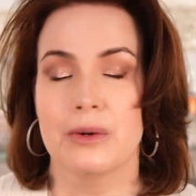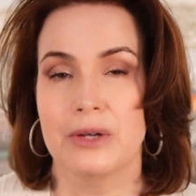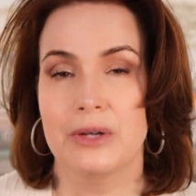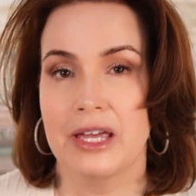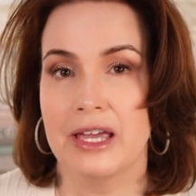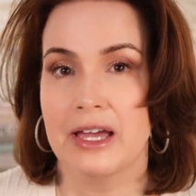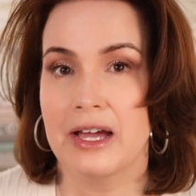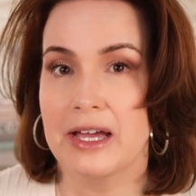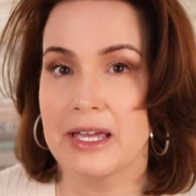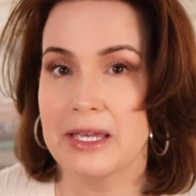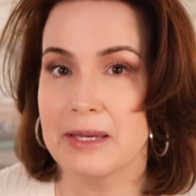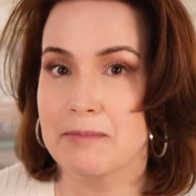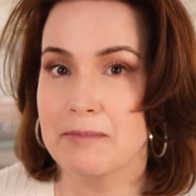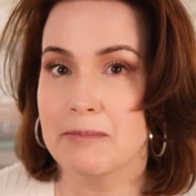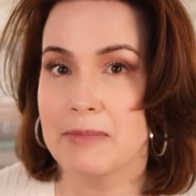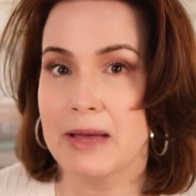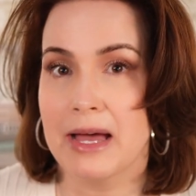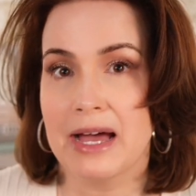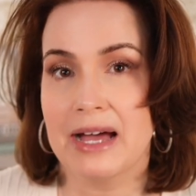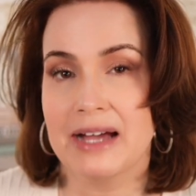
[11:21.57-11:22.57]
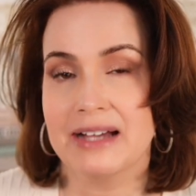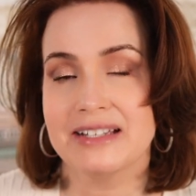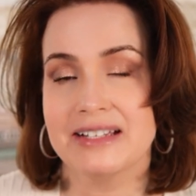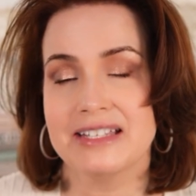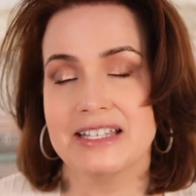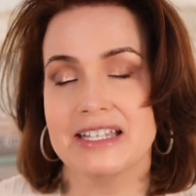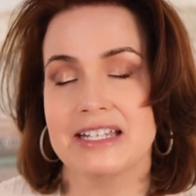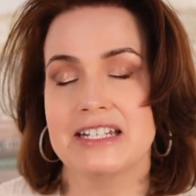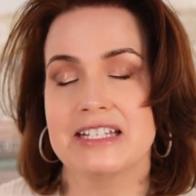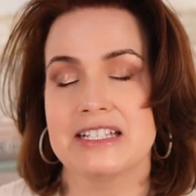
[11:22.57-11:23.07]
Okay, I am back.
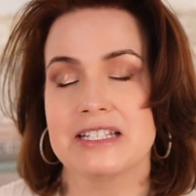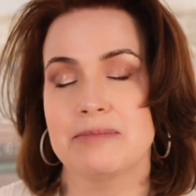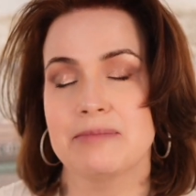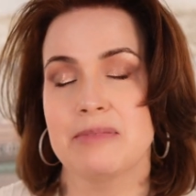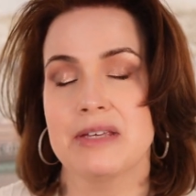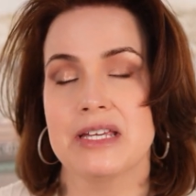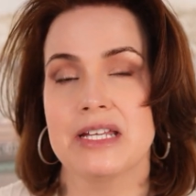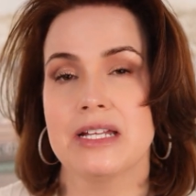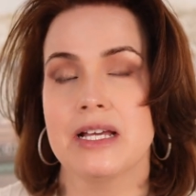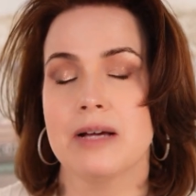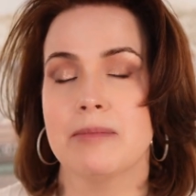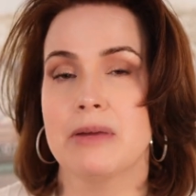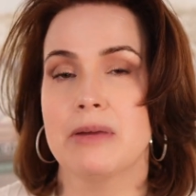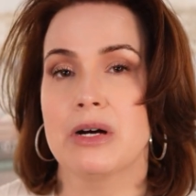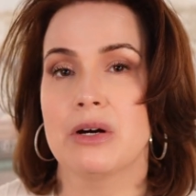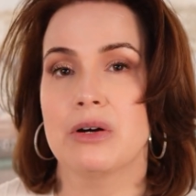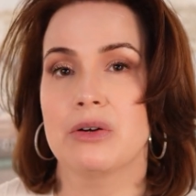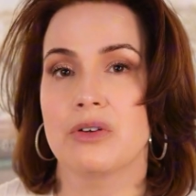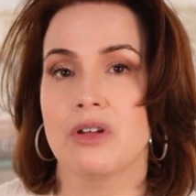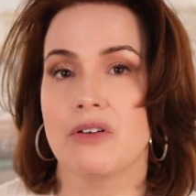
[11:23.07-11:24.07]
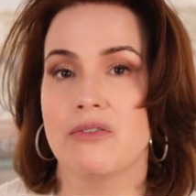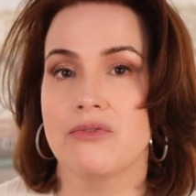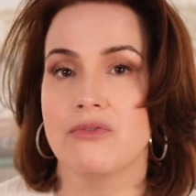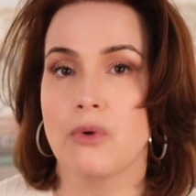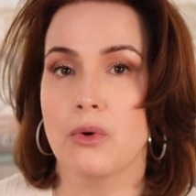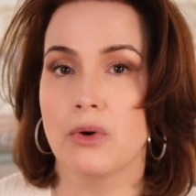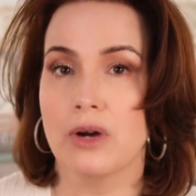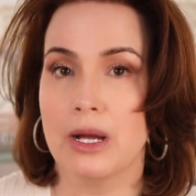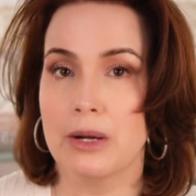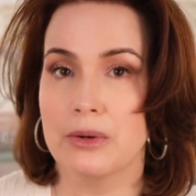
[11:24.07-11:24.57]
It has been about
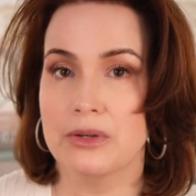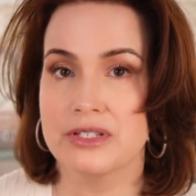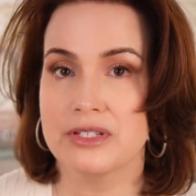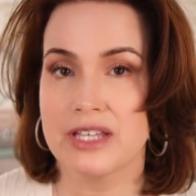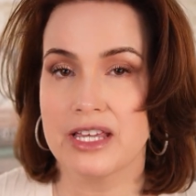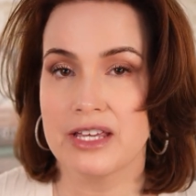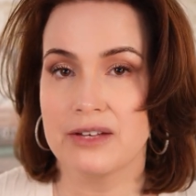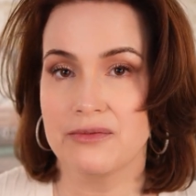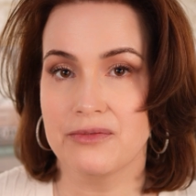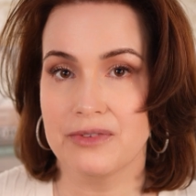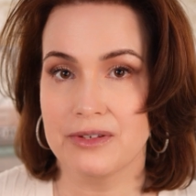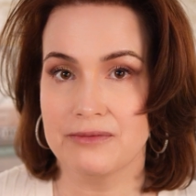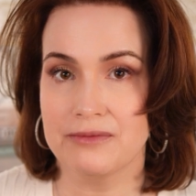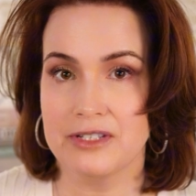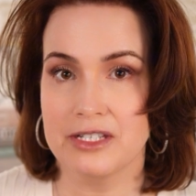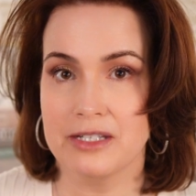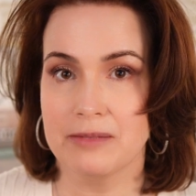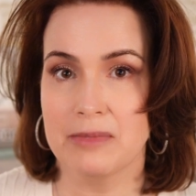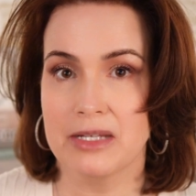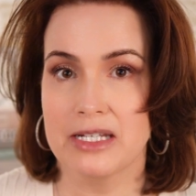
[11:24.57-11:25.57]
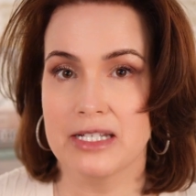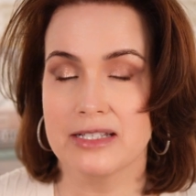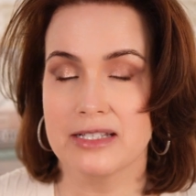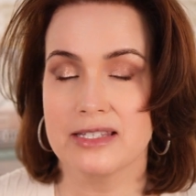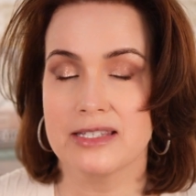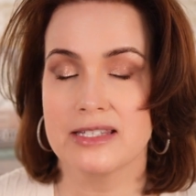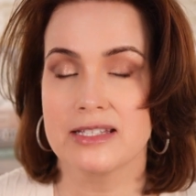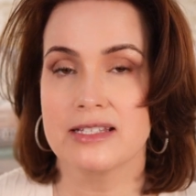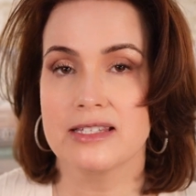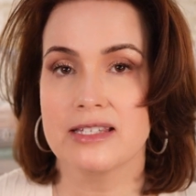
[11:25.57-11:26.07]
4 hours and 15 minutes
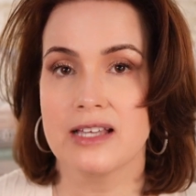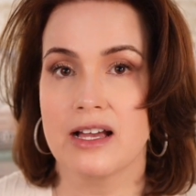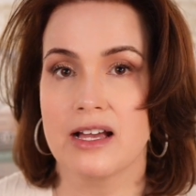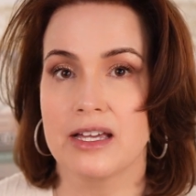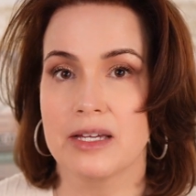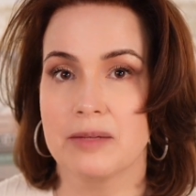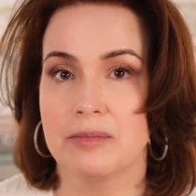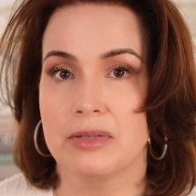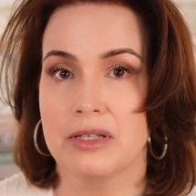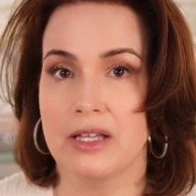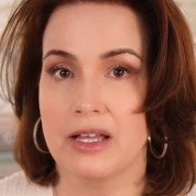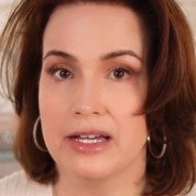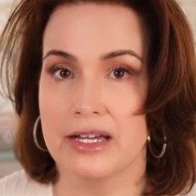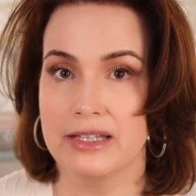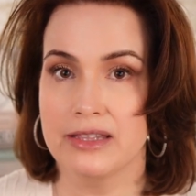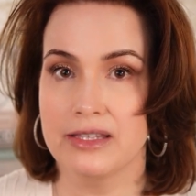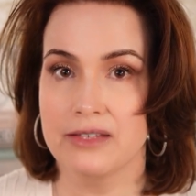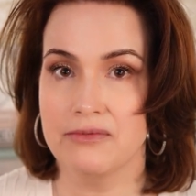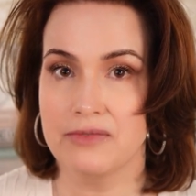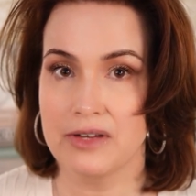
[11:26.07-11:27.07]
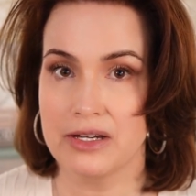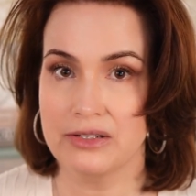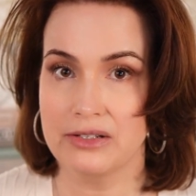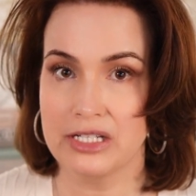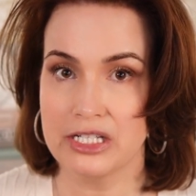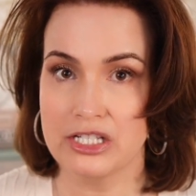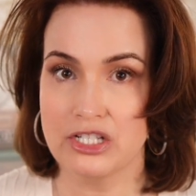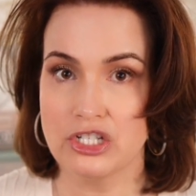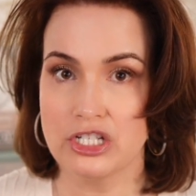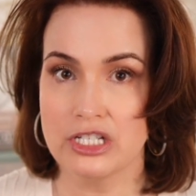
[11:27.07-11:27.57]
since I applied the
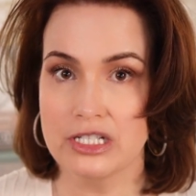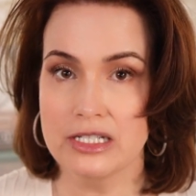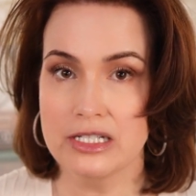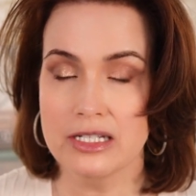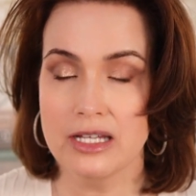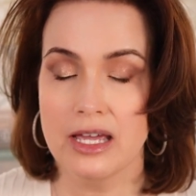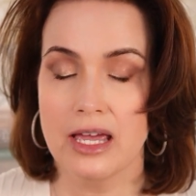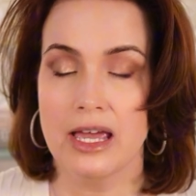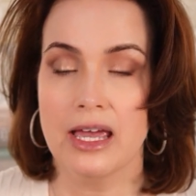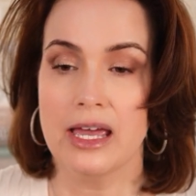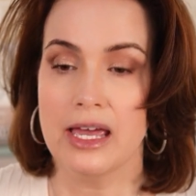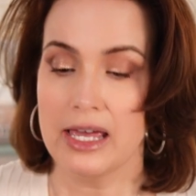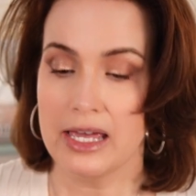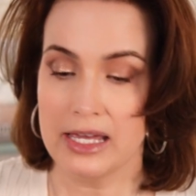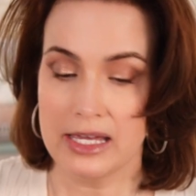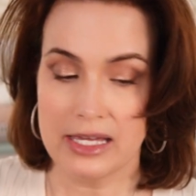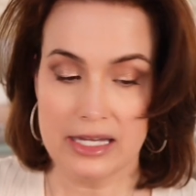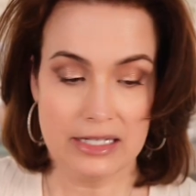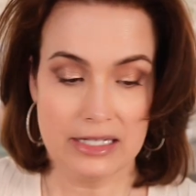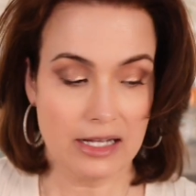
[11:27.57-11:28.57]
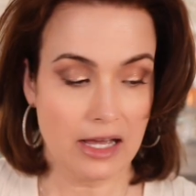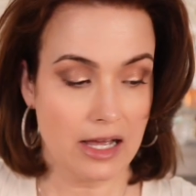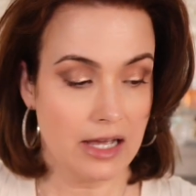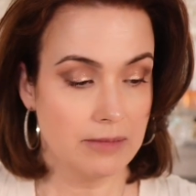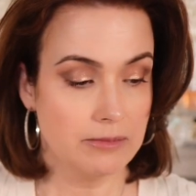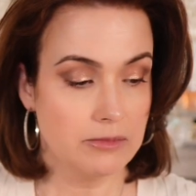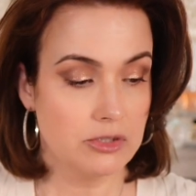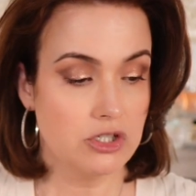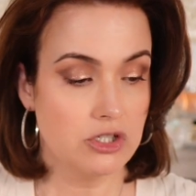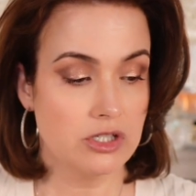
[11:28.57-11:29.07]
foundation. And
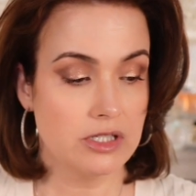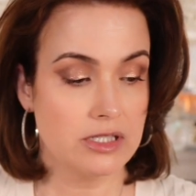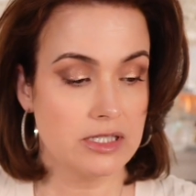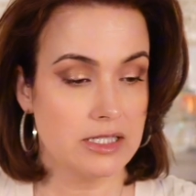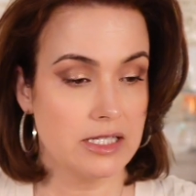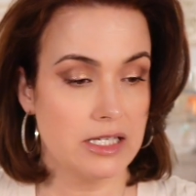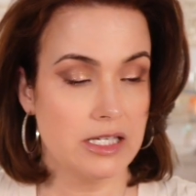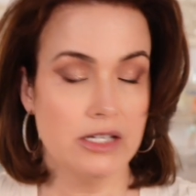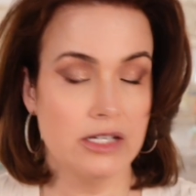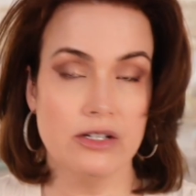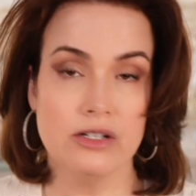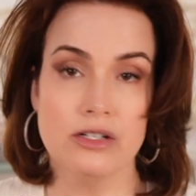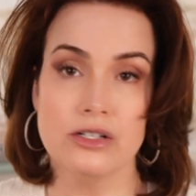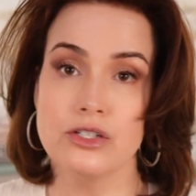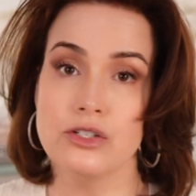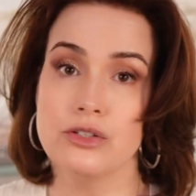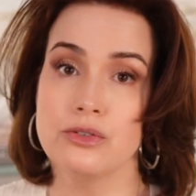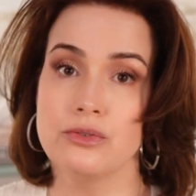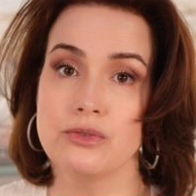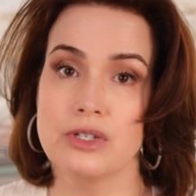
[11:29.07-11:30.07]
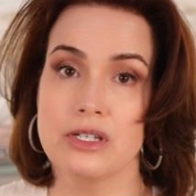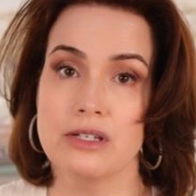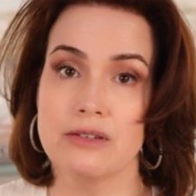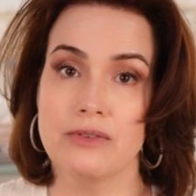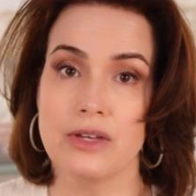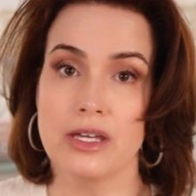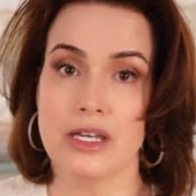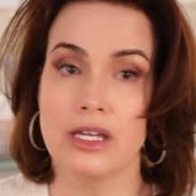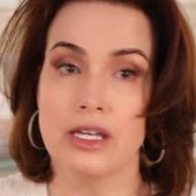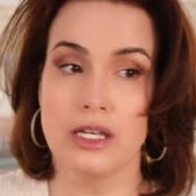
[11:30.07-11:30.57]
I'm just here to give
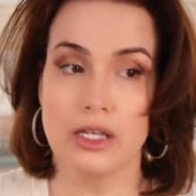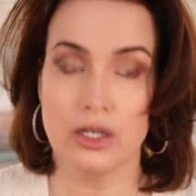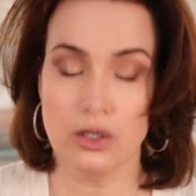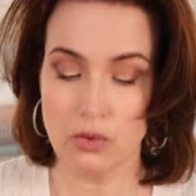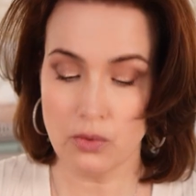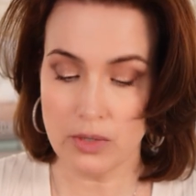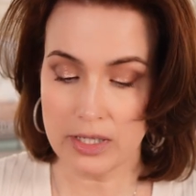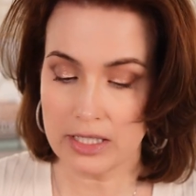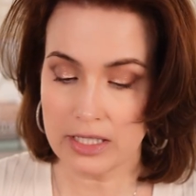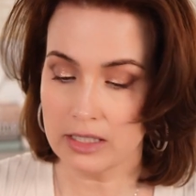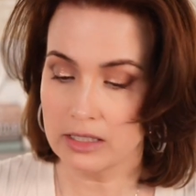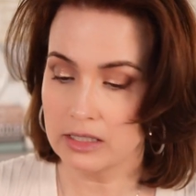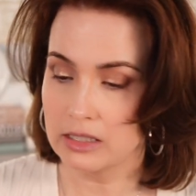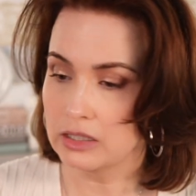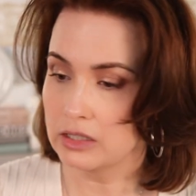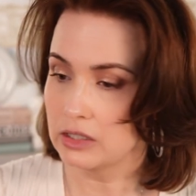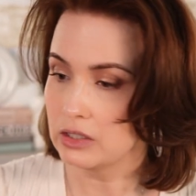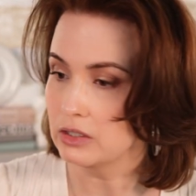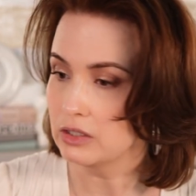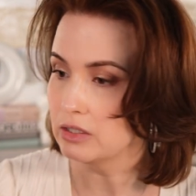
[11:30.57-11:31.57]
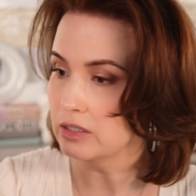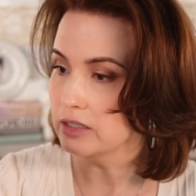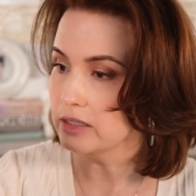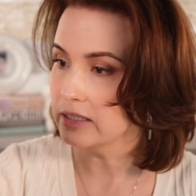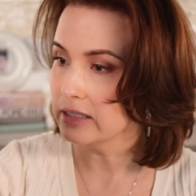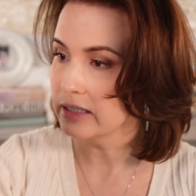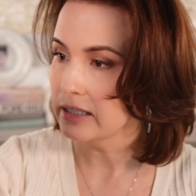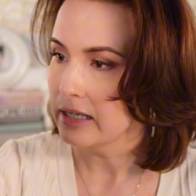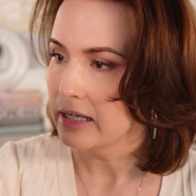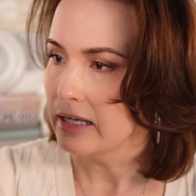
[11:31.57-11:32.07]
a quick look.